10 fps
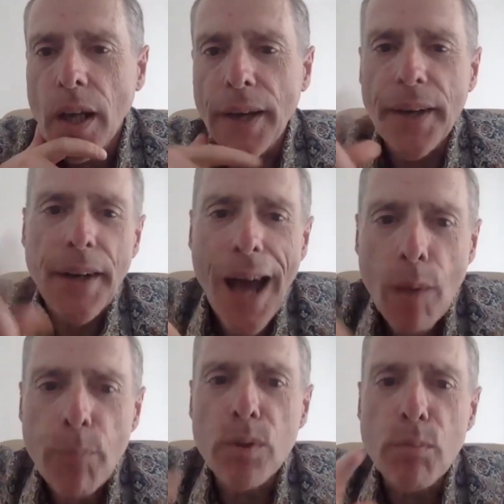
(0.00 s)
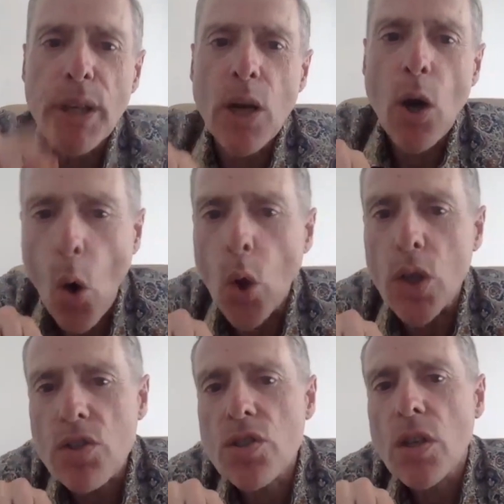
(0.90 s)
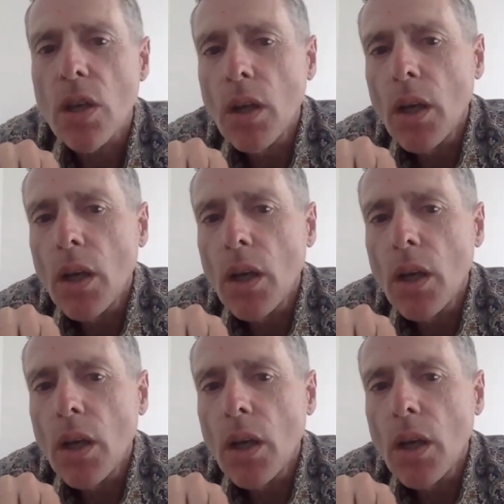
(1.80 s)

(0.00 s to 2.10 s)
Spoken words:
And it happened because